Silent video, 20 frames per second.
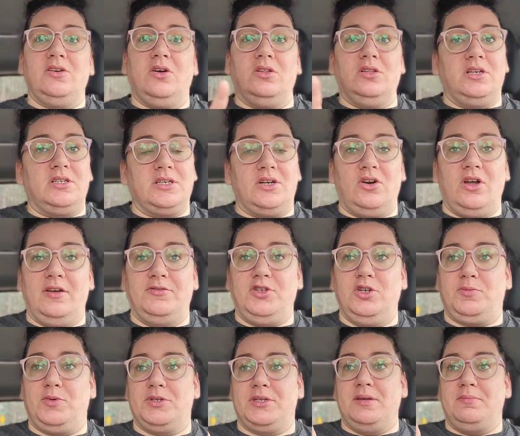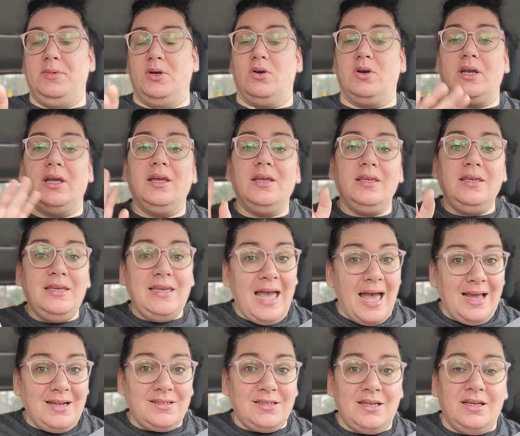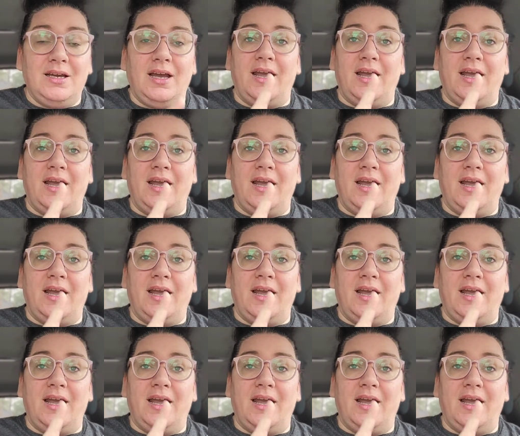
only because I don't have 2% milk yet.